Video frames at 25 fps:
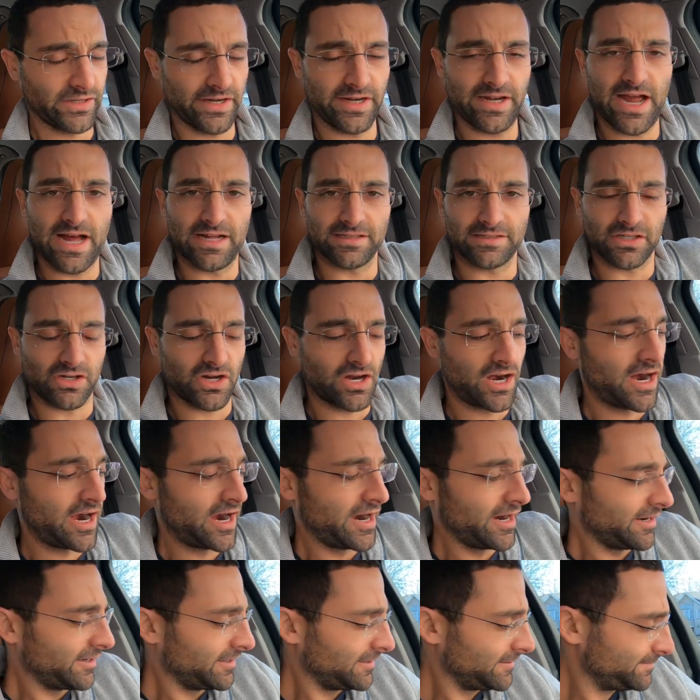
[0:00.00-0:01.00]
clean out the
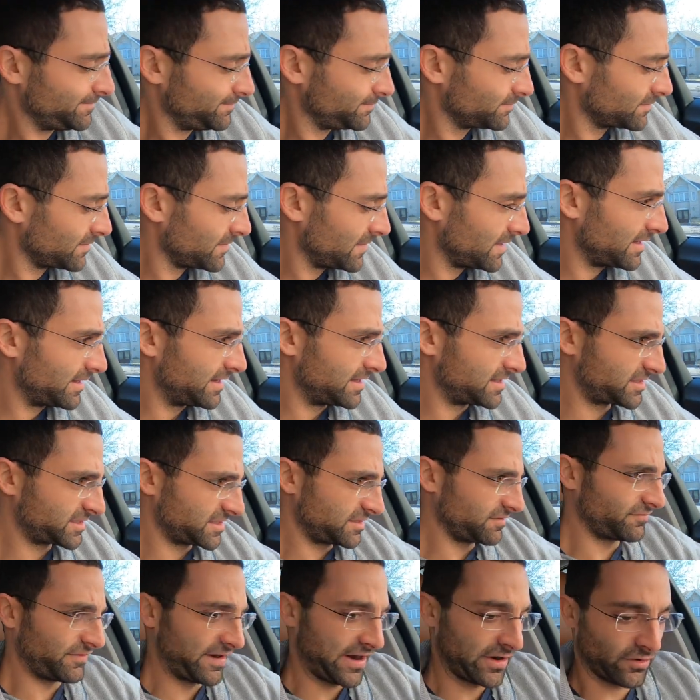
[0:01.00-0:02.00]
car. This is
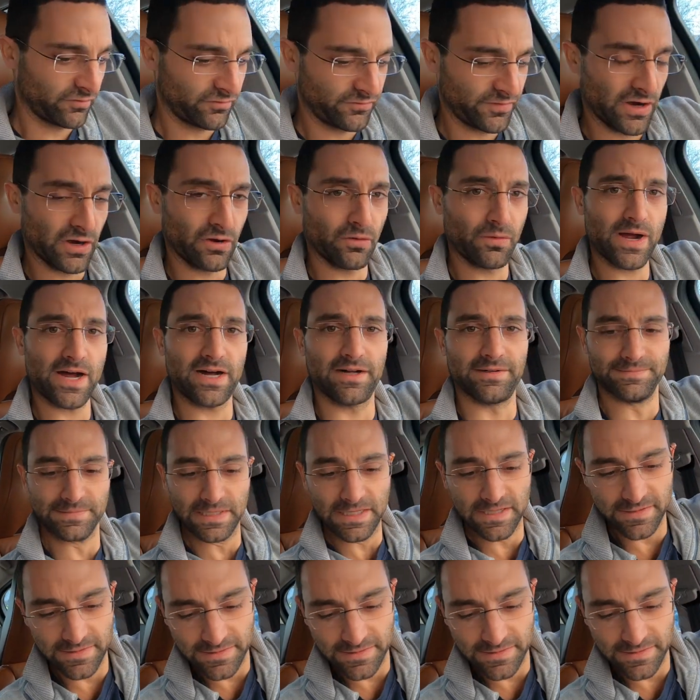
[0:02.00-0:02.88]
the final farewell.